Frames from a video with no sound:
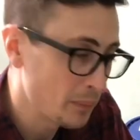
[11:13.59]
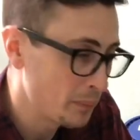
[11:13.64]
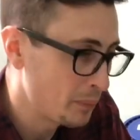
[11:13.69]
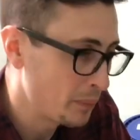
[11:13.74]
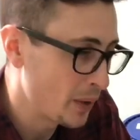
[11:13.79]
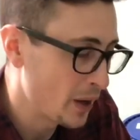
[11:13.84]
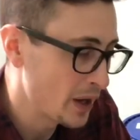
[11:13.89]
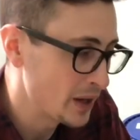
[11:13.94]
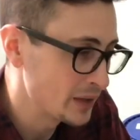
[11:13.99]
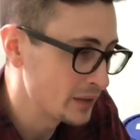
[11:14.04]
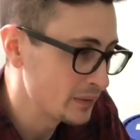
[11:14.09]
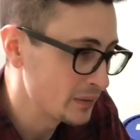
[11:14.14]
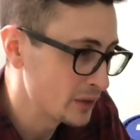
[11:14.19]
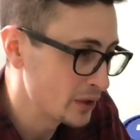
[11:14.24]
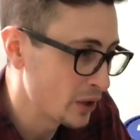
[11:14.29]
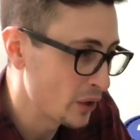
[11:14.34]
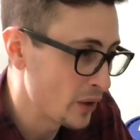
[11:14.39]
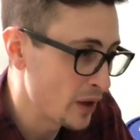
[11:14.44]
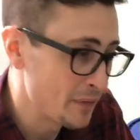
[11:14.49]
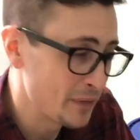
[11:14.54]
But,
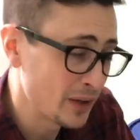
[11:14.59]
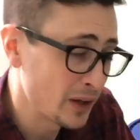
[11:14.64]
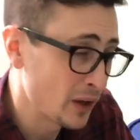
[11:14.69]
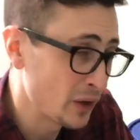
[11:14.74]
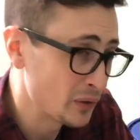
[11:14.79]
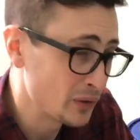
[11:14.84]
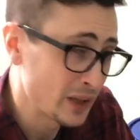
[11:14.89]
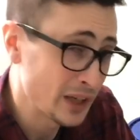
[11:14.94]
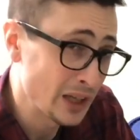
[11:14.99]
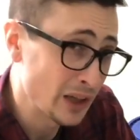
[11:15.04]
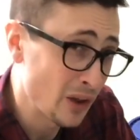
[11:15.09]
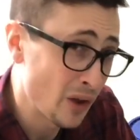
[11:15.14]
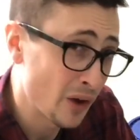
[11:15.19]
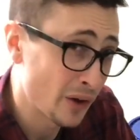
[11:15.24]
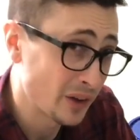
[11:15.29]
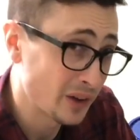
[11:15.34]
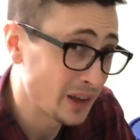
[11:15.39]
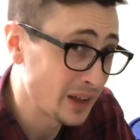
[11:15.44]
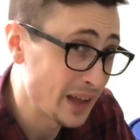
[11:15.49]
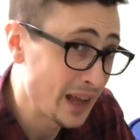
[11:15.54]
if it goes any
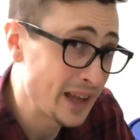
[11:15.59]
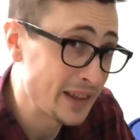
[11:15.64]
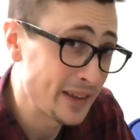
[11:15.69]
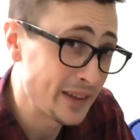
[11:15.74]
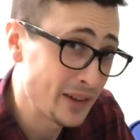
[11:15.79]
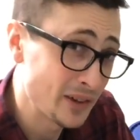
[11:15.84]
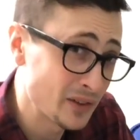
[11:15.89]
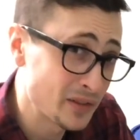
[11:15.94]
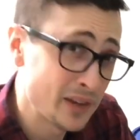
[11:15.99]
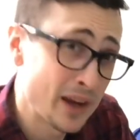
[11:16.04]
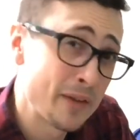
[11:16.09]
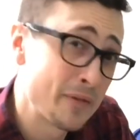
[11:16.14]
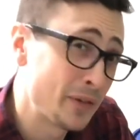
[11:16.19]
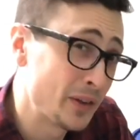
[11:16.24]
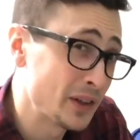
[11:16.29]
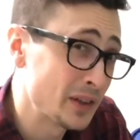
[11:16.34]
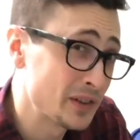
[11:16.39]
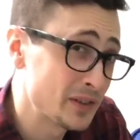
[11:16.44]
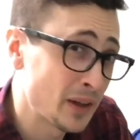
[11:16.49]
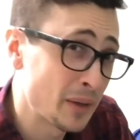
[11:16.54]
longer than that, then there's
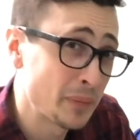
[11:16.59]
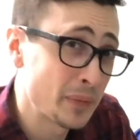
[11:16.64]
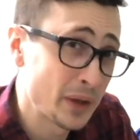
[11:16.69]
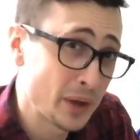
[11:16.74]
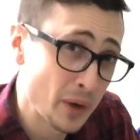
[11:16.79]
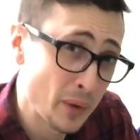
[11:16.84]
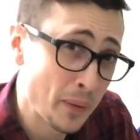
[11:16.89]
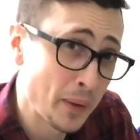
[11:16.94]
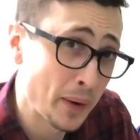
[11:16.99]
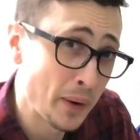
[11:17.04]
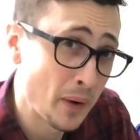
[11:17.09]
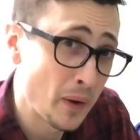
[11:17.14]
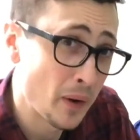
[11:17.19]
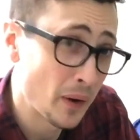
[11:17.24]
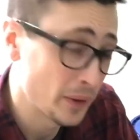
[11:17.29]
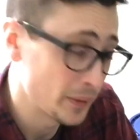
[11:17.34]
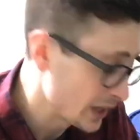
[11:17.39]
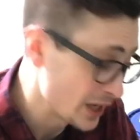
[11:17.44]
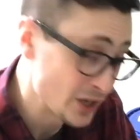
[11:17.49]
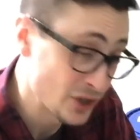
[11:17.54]
definitely something going
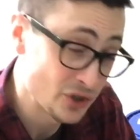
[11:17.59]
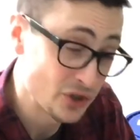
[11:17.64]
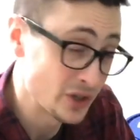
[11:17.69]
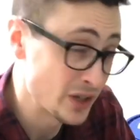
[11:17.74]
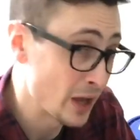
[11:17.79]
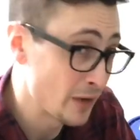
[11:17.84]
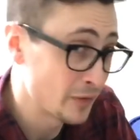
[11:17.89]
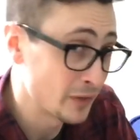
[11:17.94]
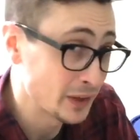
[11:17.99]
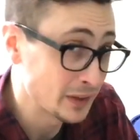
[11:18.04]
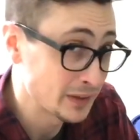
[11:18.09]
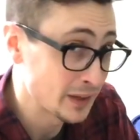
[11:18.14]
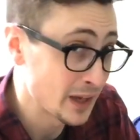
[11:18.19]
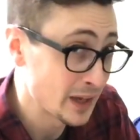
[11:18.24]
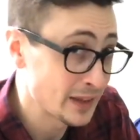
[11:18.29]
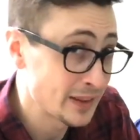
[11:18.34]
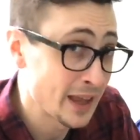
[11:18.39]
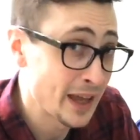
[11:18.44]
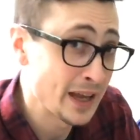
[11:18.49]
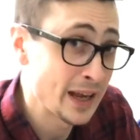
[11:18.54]
on. And you should definitely
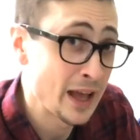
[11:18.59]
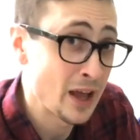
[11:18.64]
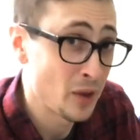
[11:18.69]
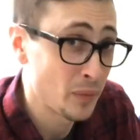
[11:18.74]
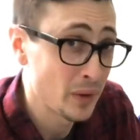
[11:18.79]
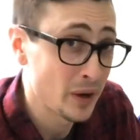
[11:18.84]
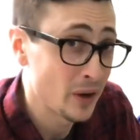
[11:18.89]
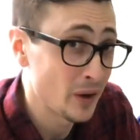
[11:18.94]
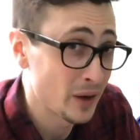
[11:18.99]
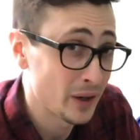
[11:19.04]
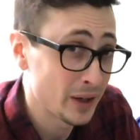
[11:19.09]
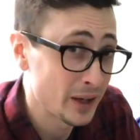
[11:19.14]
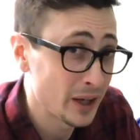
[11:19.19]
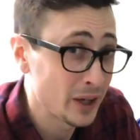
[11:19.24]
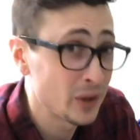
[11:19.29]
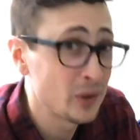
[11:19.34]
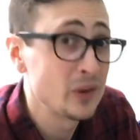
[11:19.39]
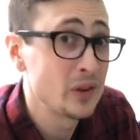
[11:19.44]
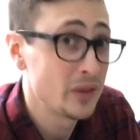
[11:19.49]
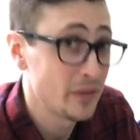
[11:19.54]
take that Gehyra
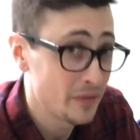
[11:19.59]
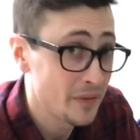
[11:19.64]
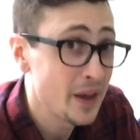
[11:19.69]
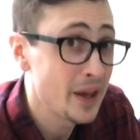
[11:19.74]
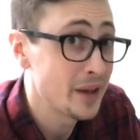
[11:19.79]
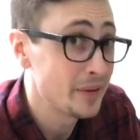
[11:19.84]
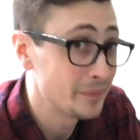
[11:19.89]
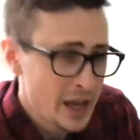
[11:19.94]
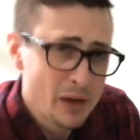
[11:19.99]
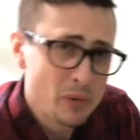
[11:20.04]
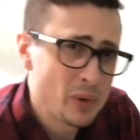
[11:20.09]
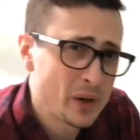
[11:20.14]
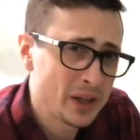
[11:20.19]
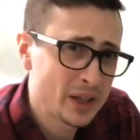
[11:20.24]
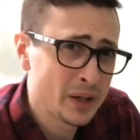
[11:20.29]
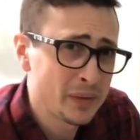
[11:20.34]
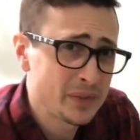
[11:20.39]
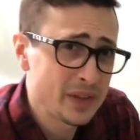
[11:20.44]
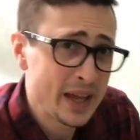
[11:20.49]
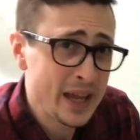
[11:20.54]
gecko to the vet. And when it
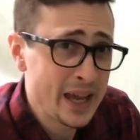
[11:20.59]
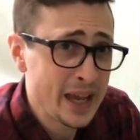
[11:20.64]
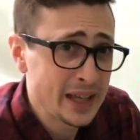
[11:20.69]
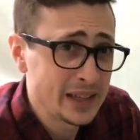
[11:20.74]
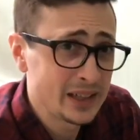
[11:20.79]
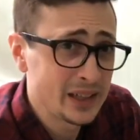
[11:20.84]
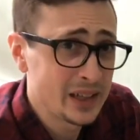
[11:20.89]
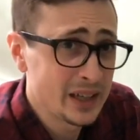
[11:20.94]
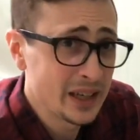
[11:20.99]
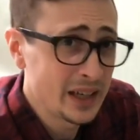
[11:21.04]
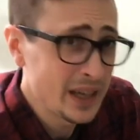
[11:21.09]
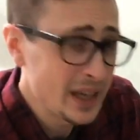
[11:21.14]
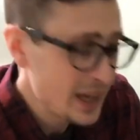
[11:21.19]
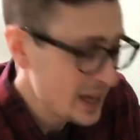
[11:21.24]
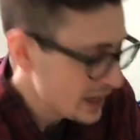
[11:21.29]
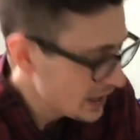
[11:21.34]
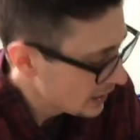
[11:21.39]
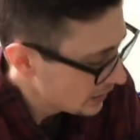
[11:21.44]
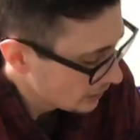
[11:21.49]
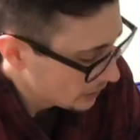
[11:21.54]
comes to handling,
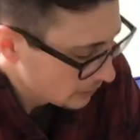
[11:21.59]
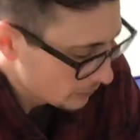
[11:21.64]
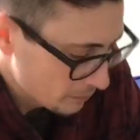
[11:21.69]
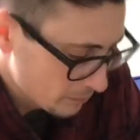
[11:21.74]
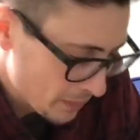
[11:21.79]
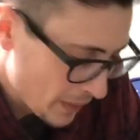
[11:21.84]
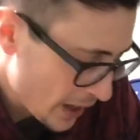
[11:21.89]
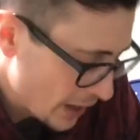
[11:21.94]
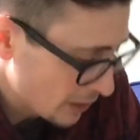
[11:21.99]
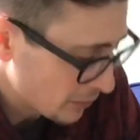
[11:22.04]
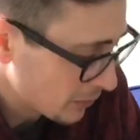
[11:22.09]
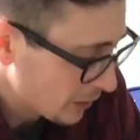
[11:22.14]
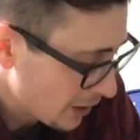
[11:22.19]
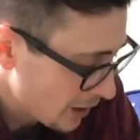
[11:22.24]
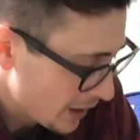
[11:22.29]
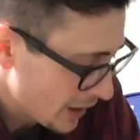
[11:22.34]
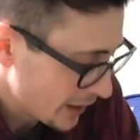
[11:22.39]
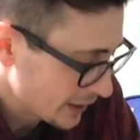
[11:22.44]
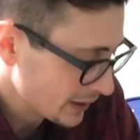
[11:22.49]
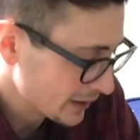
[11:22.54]
bottom
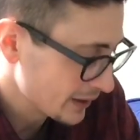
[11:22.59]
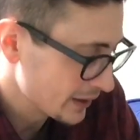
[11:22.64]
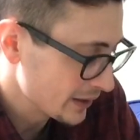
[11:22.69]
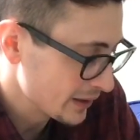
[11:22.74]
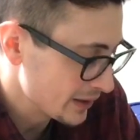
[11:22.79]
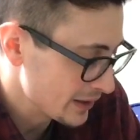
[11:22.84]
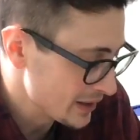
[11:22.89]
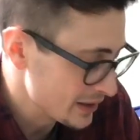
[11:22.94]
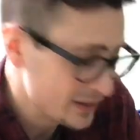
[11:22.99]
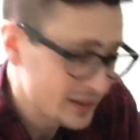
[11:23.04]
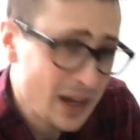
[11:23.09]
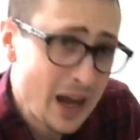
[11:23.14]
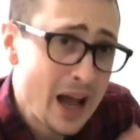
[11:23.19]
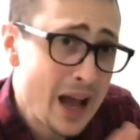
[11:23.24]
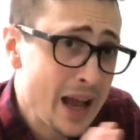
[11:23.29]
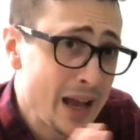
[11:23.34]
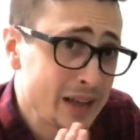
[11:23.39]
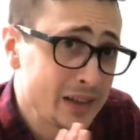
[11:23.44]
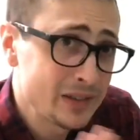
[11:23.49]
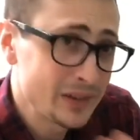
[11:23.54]
line, these
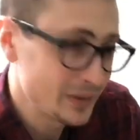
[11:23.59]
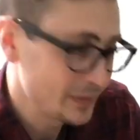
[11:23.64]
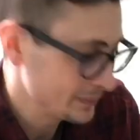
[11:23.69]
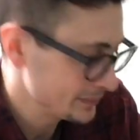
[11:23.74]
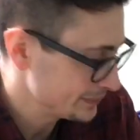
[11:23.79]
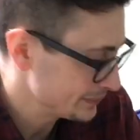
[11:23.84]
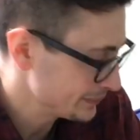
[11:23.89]
guys